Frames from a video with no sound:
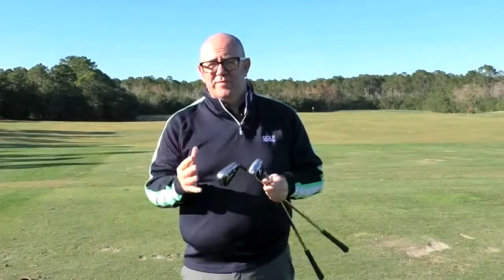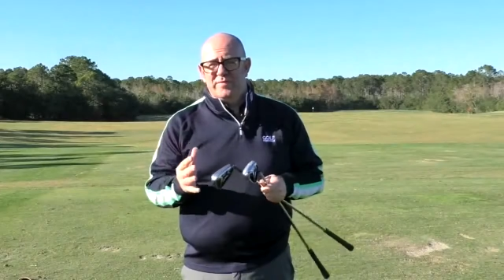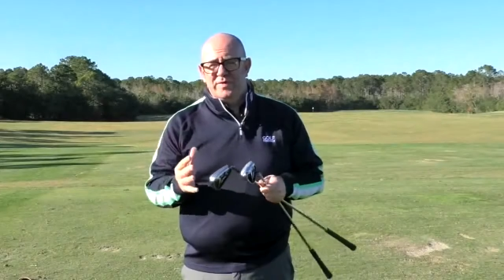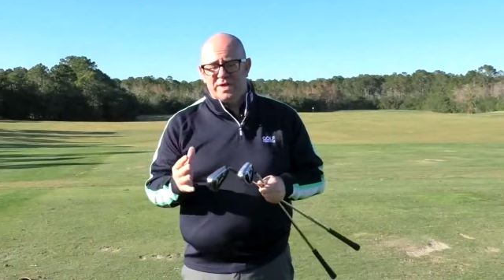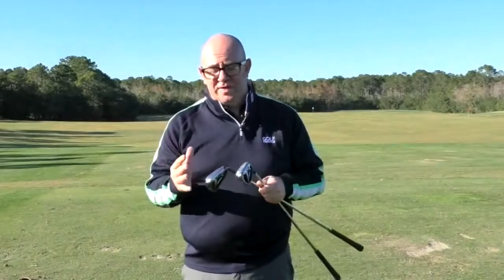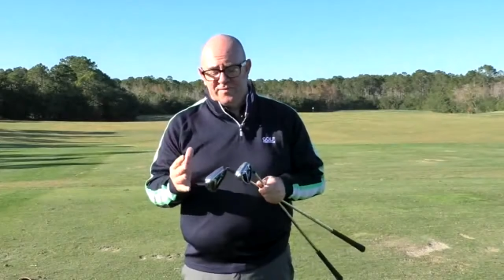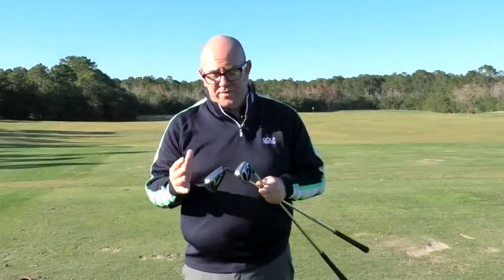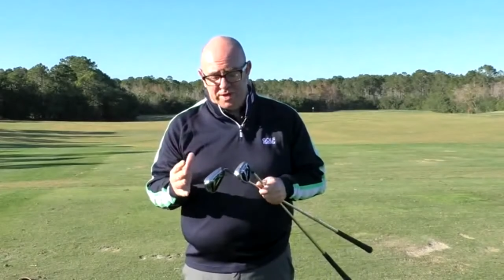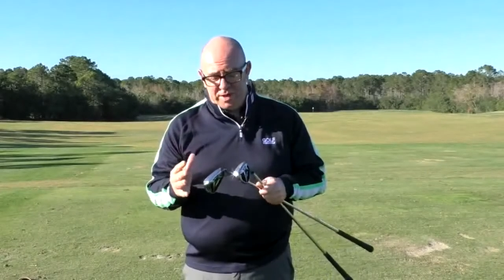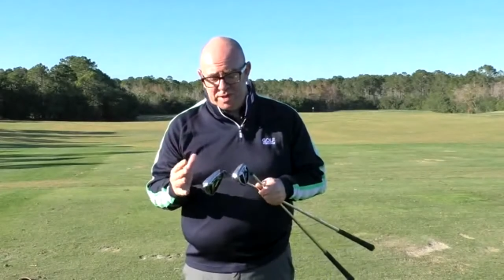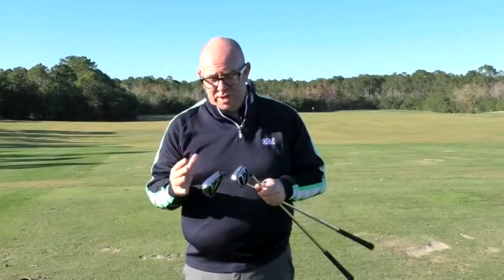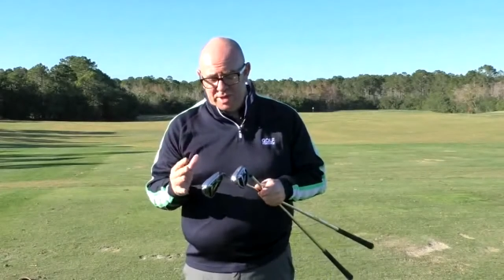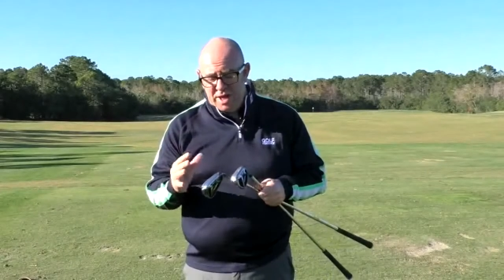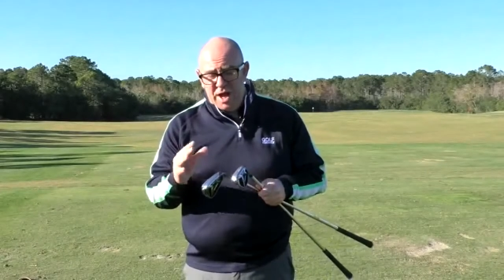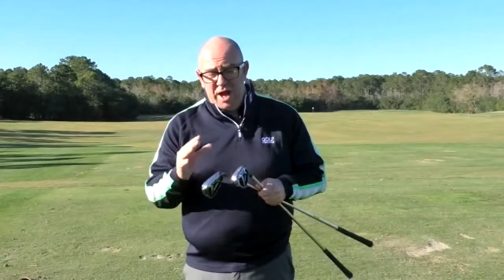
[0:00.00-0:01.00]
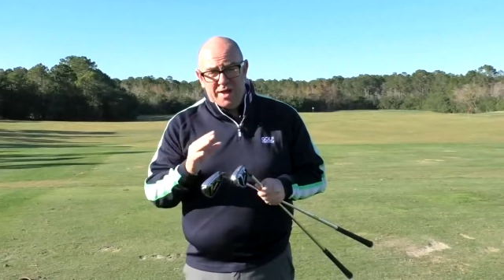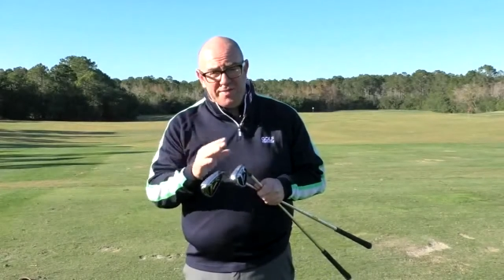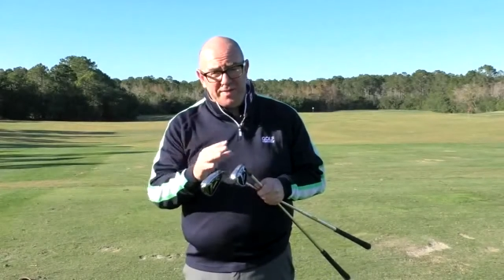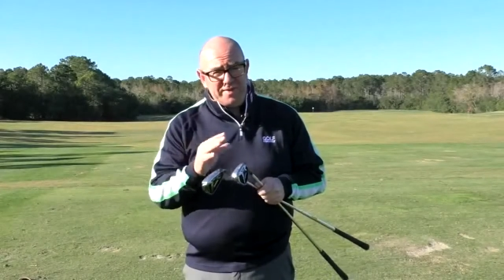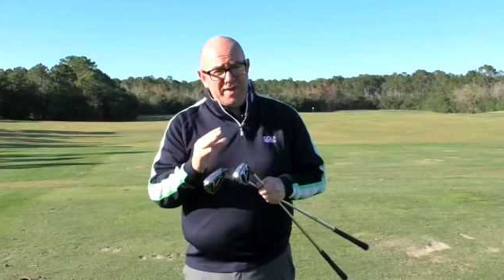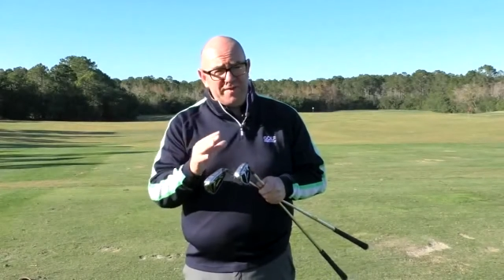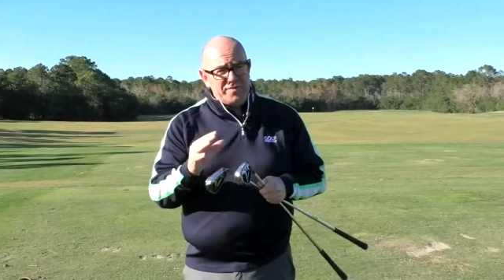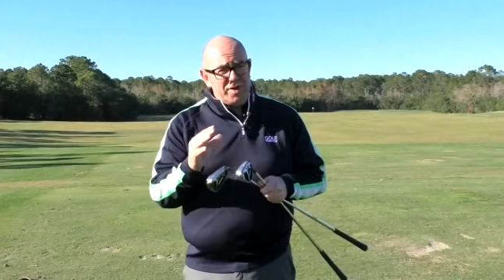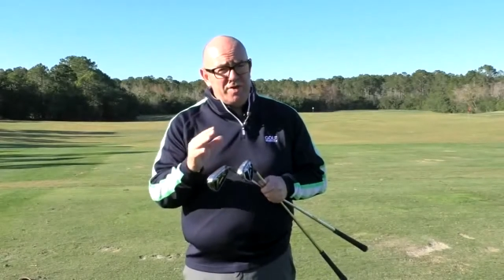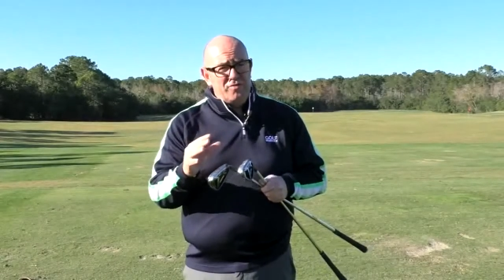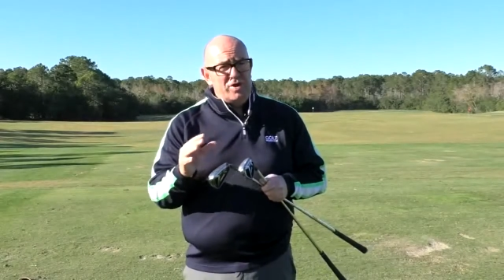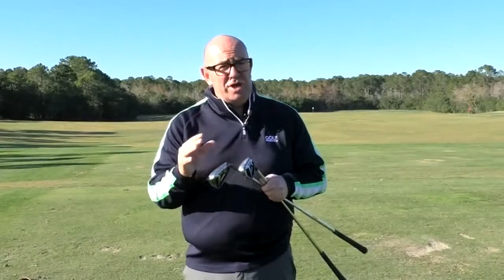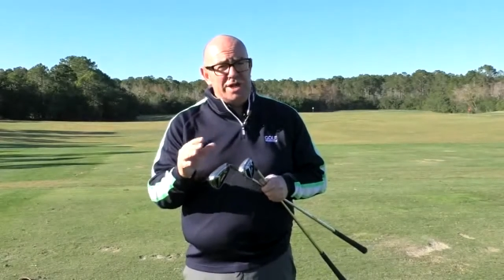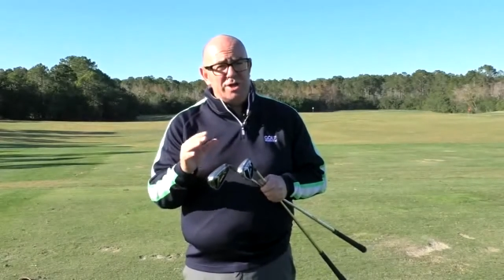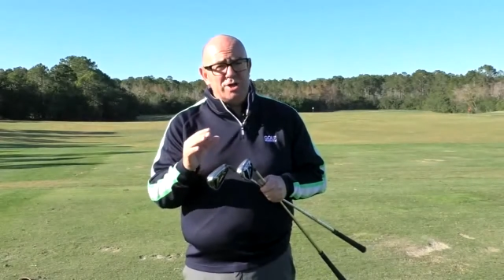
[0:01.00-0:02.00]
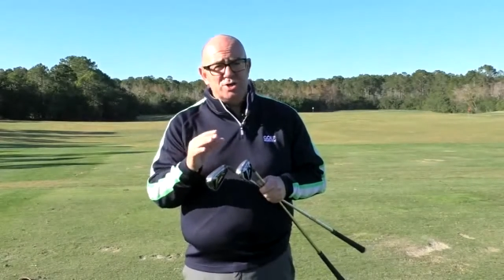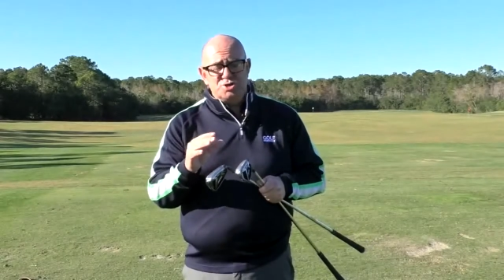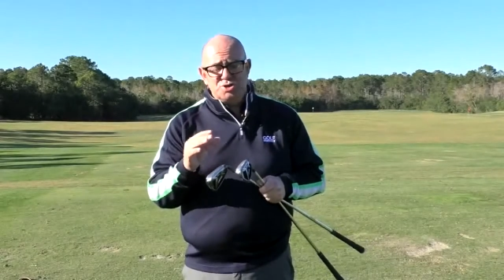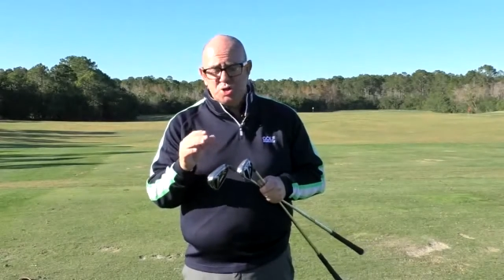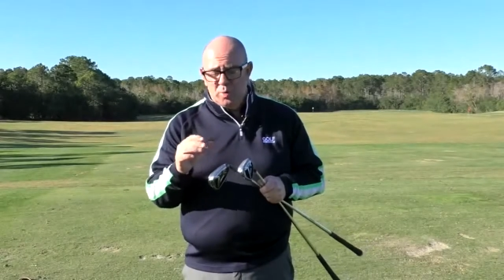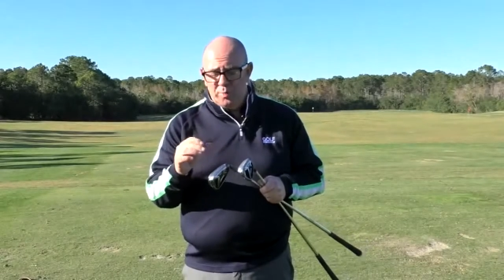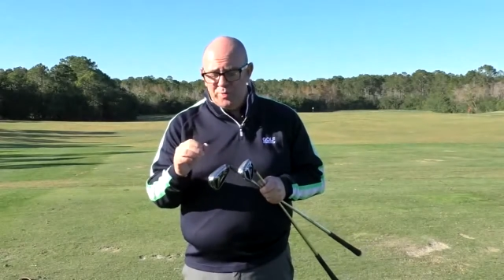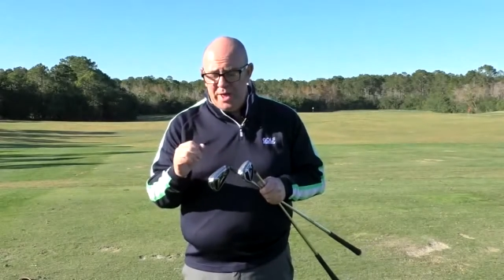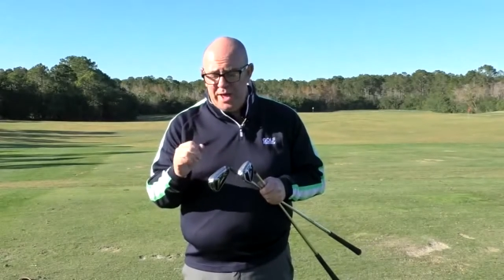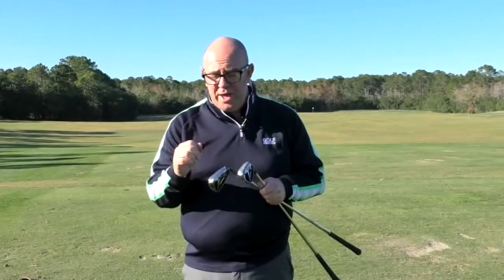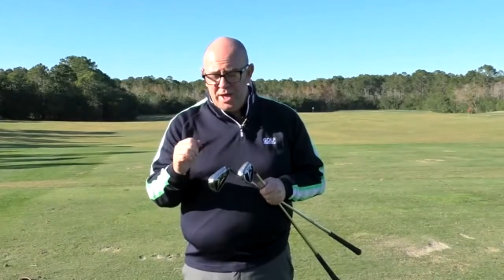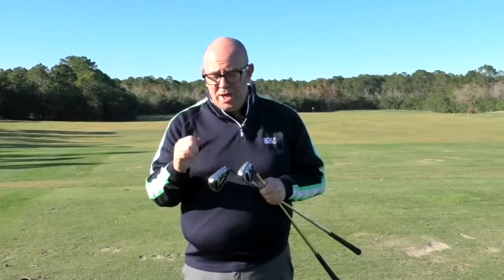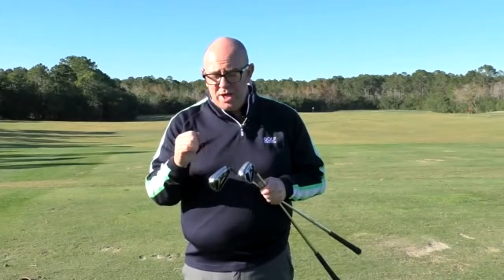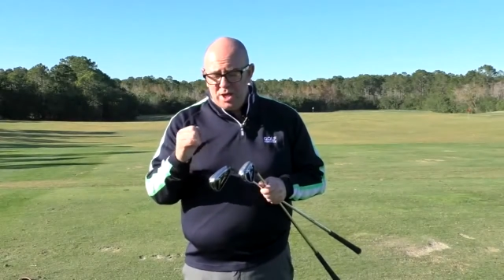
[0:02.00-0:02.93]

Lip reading: of forgiveness. And I think they've done a really good job there.